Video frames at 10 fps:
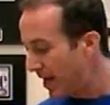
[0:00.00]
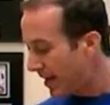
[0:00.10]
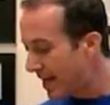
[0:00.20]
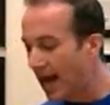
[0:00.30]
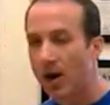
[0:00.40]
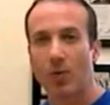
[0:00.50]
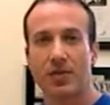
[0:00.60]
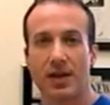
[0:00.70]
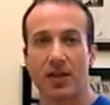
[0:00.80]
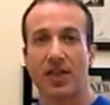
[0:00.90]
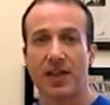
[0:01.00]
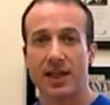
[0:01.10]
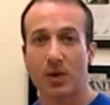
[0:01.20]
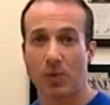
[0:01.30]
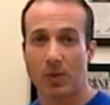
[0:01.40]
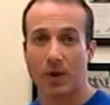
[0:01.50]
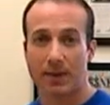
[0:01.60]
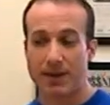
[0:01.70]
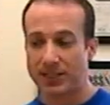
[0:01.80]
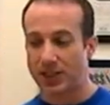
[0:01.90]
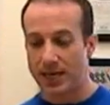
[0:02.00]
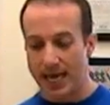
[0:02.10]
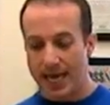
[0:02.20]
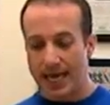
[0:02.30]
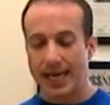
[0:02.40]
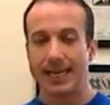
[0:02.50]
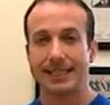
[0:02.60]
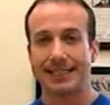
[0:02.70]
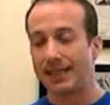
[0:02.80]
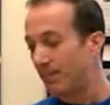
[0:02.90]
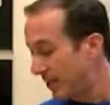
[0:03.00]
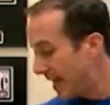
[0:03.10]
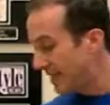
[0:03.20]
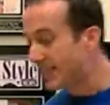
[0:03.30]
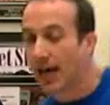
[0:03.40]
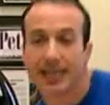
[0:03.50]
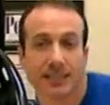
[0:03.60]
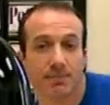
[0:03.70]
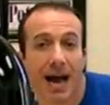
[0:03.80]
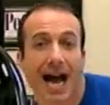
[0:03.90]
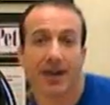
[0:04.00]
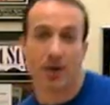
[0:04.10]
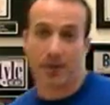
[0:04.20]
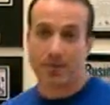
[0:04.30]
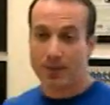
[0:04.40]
Now, the other thing that we want to mention is it does matter